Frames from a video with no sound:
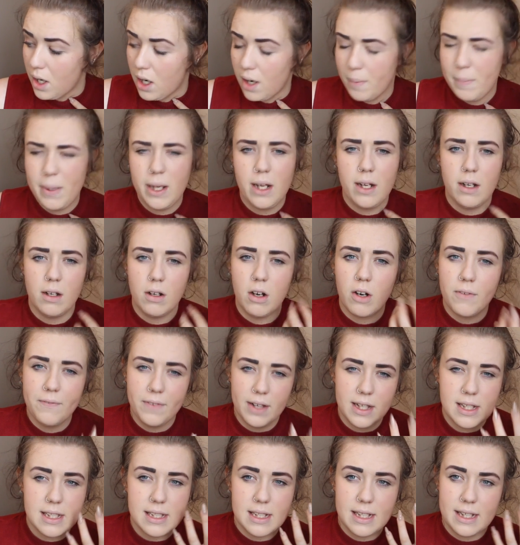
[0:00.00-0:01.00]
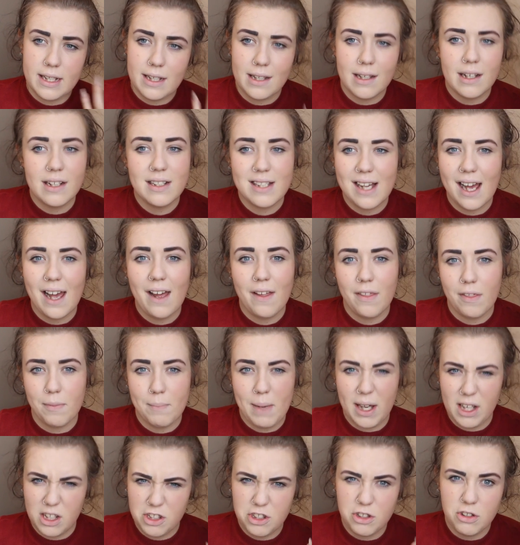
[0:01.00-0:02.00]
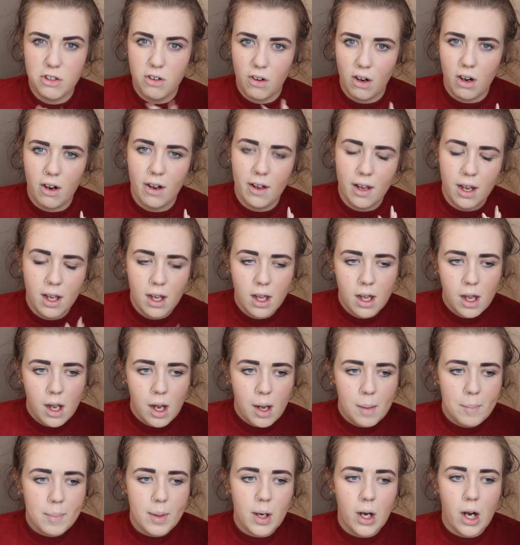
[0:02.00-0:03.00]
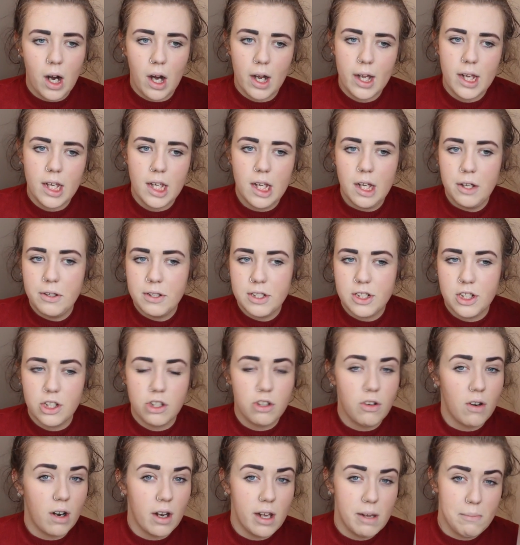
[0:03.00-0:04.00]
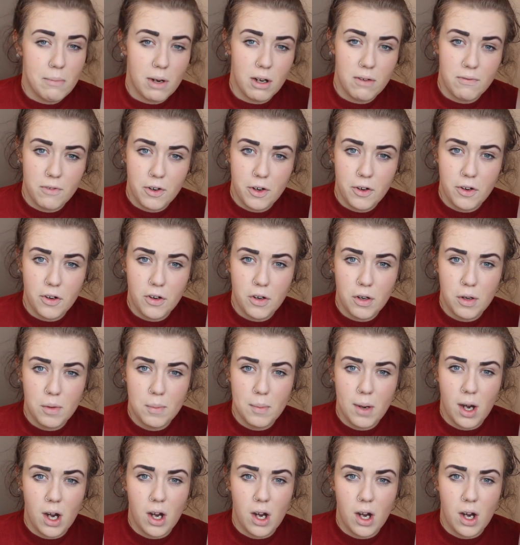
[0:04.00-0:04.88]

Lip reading: I mean, obviously a death makes you cry, but I used to cry in my room.